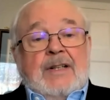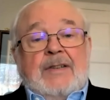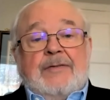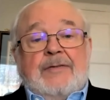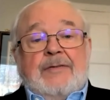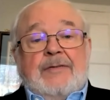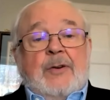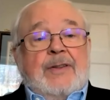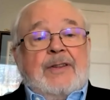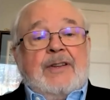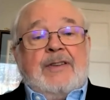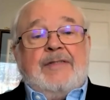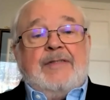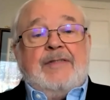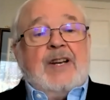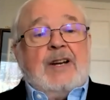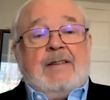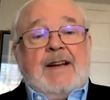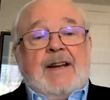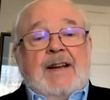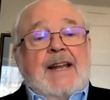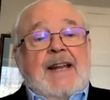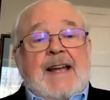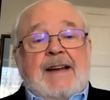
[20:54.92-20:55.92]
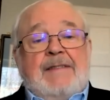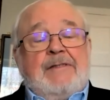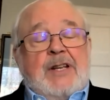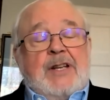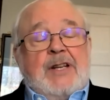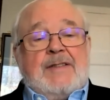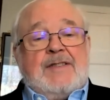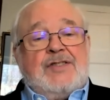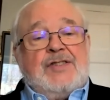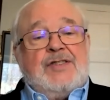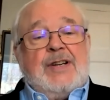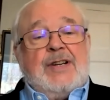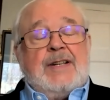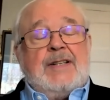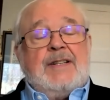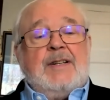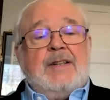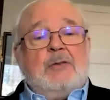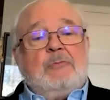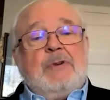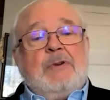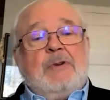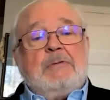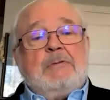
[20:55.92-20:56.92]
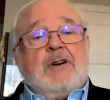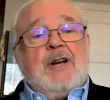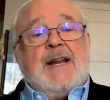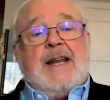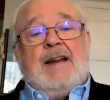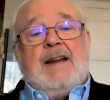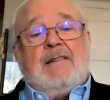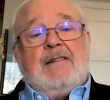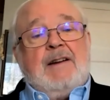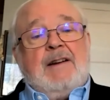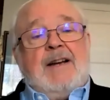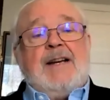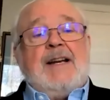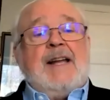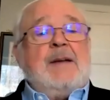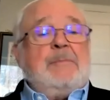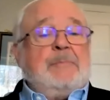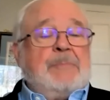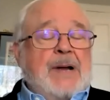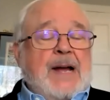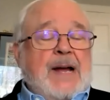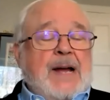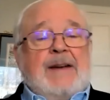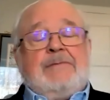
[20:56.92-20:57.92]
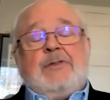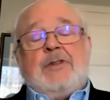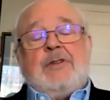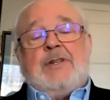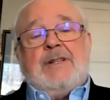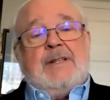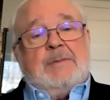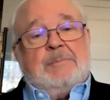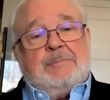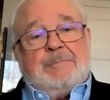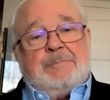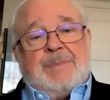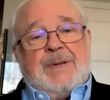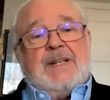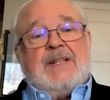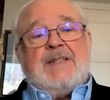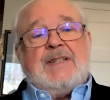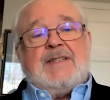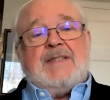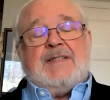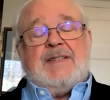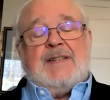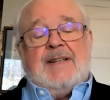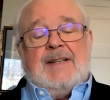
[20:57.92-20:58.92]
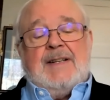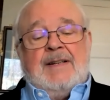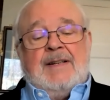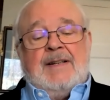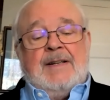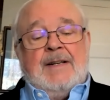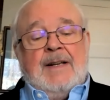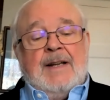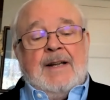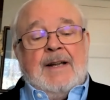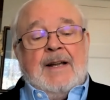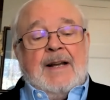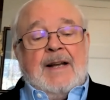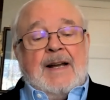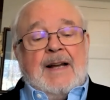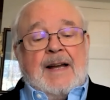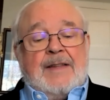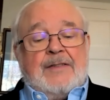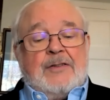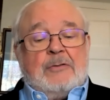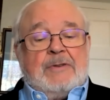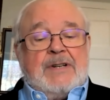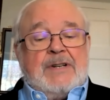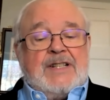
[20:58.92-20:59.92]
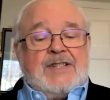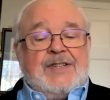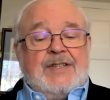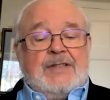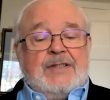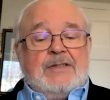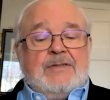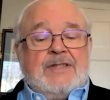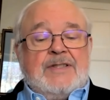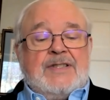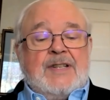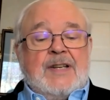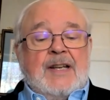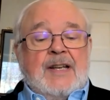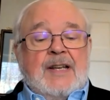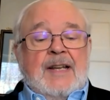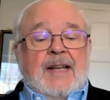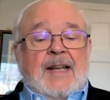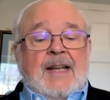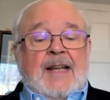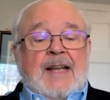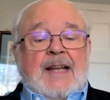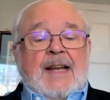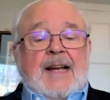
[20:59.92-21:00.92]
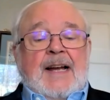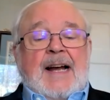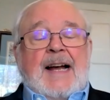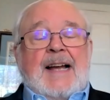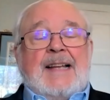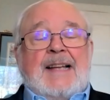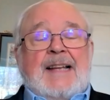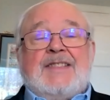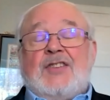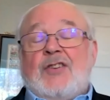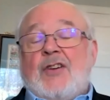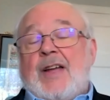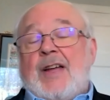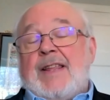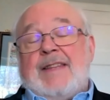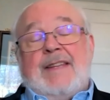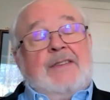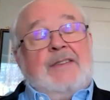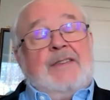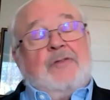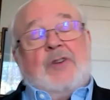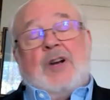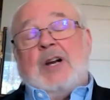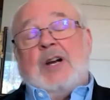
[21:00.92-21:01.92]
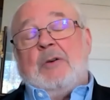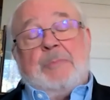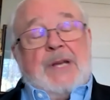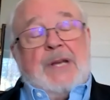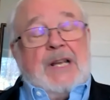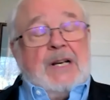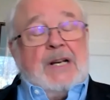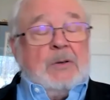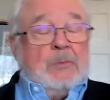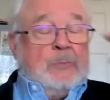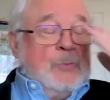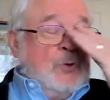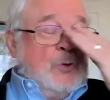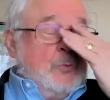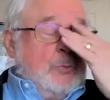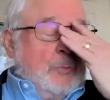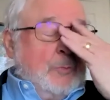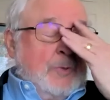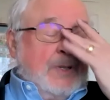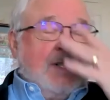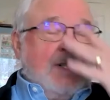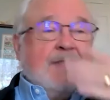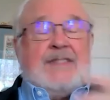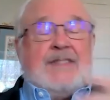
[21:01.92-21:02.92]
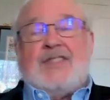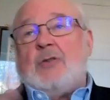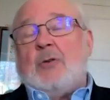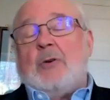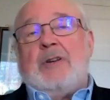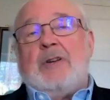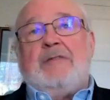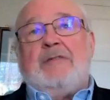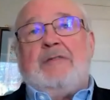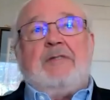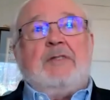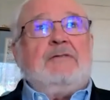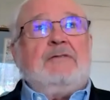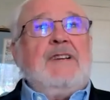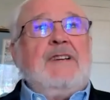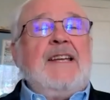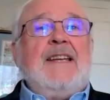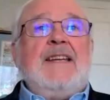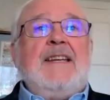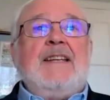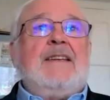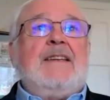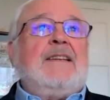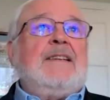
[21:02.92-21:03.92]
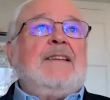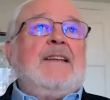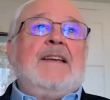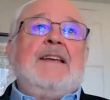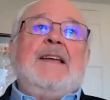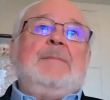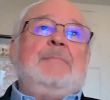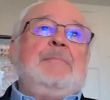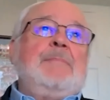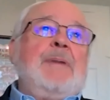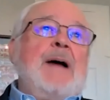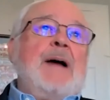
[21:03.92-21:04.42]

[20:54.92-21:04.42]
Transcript: for the very heavy agenda we were carrying on poverty and peace and other issues. I saw the environmental movement as sort of elite and